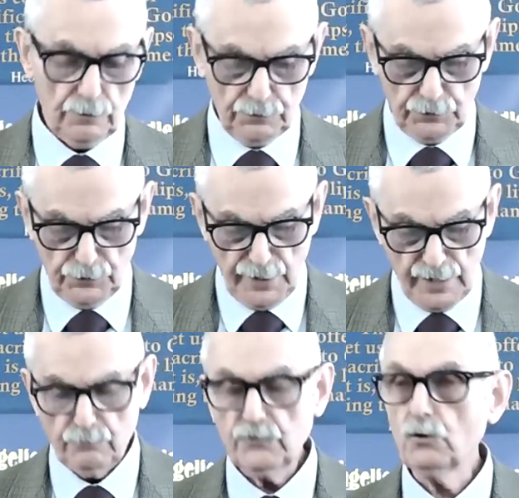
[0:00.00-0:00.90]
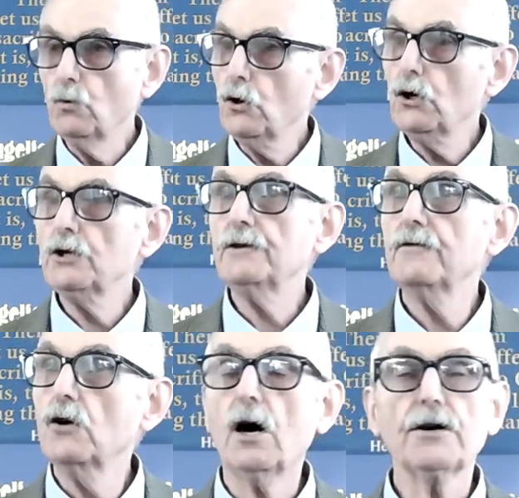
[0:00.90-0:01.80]
the name, the word of
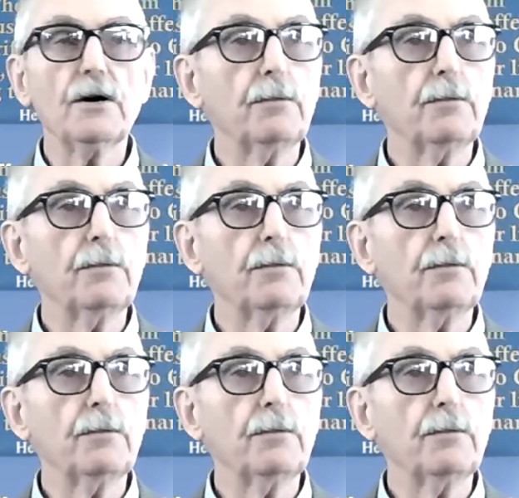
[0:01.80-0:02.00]
God are